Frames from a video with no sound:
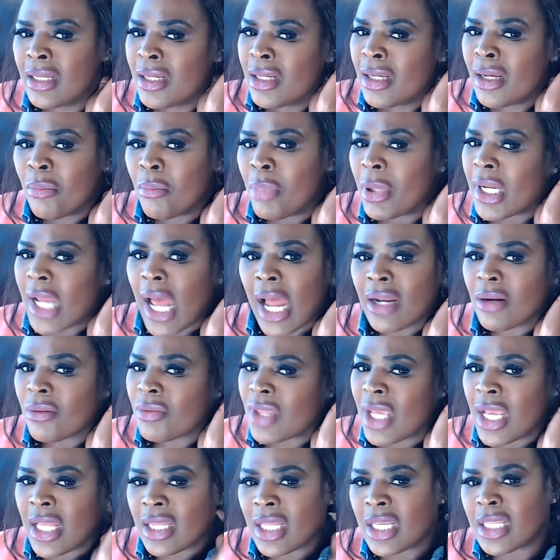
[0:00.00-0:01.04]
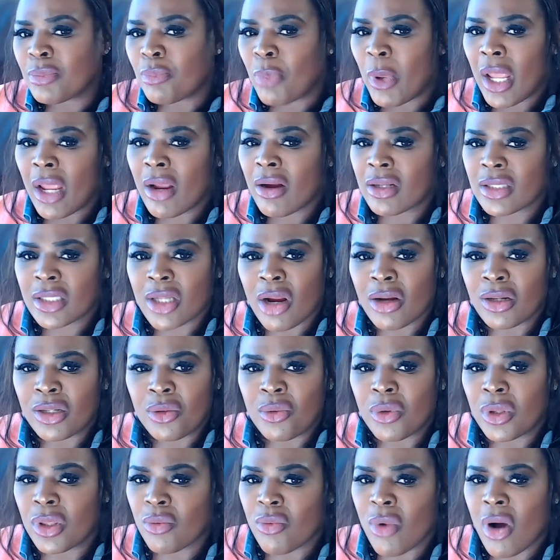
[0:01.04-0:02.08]
But I don't think these parents are doing
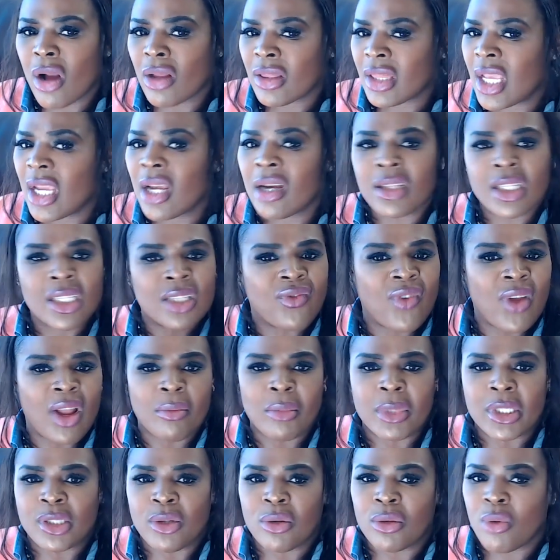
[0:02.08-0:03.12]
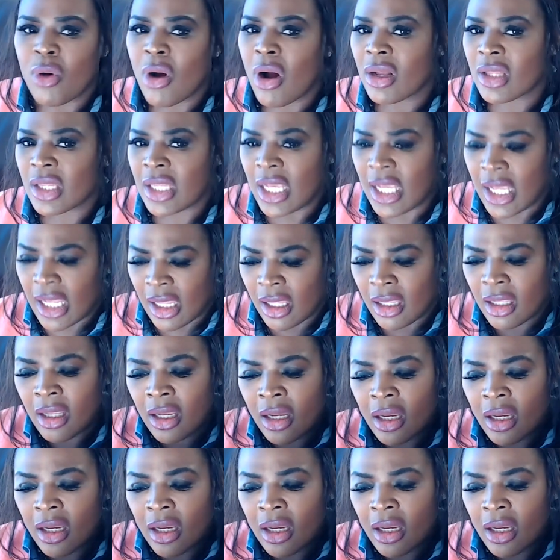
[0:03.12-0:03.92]
the wrong thing or this family's doing the wrong thing.